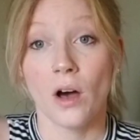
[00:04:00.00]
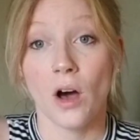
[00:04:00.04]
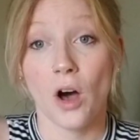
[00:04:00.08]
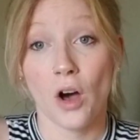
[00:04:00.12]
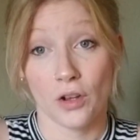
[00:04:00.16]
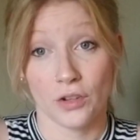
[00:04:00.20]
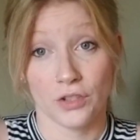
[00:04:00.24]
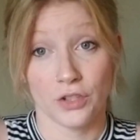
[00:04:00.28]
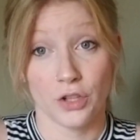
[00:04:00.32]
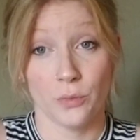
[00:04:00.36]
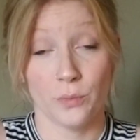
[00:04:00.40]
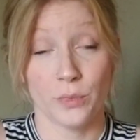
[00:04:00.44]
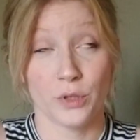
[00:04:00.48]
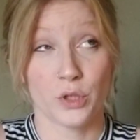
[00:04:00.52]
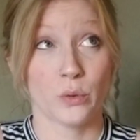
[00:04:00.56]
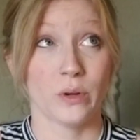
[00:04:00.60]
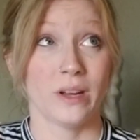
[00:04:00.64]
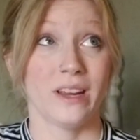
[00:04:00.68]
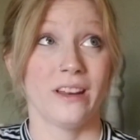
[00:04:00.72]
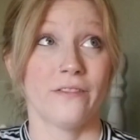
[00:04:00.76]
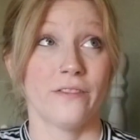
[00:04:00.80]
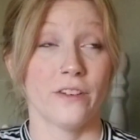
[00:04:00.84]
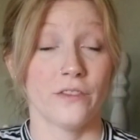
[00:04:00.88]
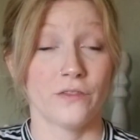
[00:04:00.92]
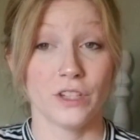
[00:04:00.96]
Also,
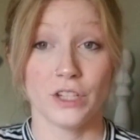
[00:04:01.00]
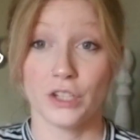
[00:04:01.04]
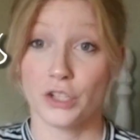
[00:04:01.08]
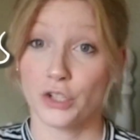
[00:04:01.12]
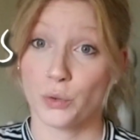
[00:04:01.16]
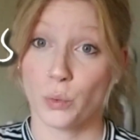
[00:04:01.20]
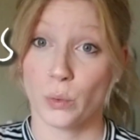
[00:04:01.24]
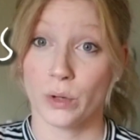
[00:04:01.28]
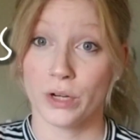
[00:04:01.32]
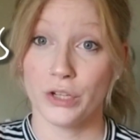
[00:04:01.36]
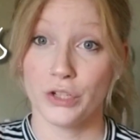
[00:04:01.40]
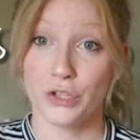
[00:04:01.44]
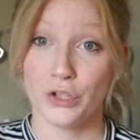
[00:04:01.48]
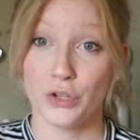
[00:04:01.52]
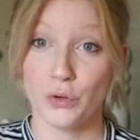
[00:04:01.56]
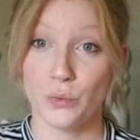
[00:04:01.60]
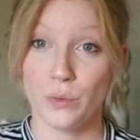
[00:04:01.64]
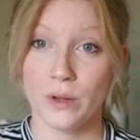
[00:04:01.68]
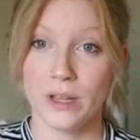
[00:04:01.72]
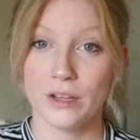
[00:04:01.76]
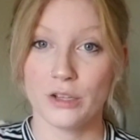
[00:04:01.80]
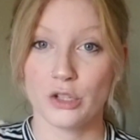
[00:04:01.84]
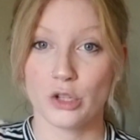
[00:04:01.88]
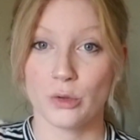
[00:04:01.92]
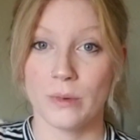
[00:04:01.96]
between 15 to 22
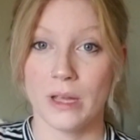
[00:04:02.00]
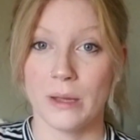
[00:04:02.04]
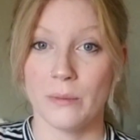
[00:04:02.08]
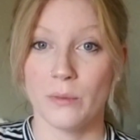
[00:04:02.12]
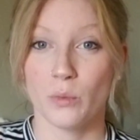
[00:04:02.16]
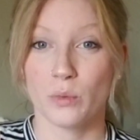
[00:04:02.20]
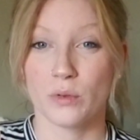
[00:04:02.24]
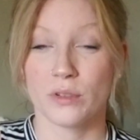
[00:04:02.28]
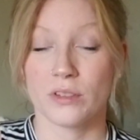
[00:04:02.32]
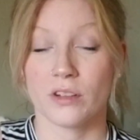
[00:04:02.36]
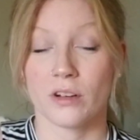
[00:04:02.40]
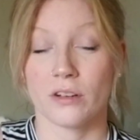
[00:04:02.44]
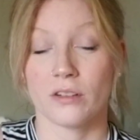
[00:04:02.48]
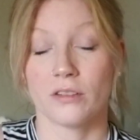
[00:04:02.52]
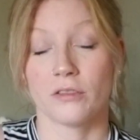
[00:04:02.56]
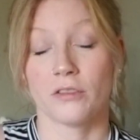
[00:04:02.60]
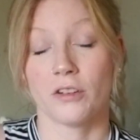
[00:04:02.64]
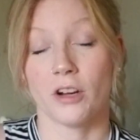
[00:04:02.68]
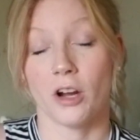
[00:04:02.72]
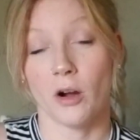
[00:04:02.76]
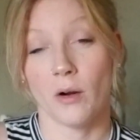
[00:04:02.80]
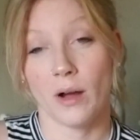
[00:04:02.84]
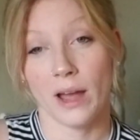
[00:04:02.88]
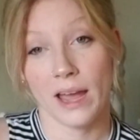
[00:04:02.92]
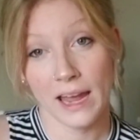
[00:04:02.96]
weeks, your baby will start to
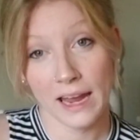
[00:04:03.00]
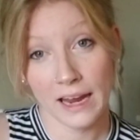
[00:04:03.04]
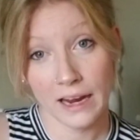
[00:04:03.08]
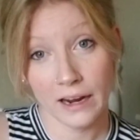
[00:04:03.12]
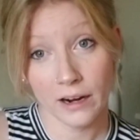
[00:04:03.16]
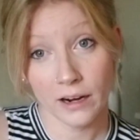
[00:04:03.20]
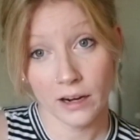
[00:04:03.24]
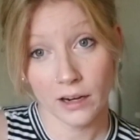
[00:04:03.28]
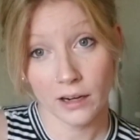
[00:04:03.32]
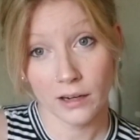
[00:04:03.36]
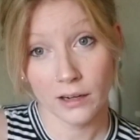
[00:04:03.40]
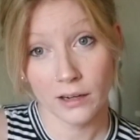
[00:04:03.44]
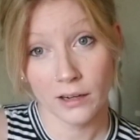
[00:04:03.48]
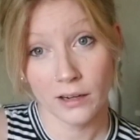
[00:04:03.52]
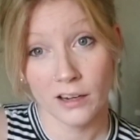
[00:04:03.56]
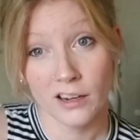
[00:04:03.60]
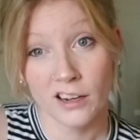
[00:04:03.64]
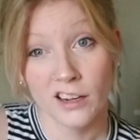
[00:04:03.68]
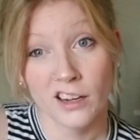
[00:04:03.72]
grow hair,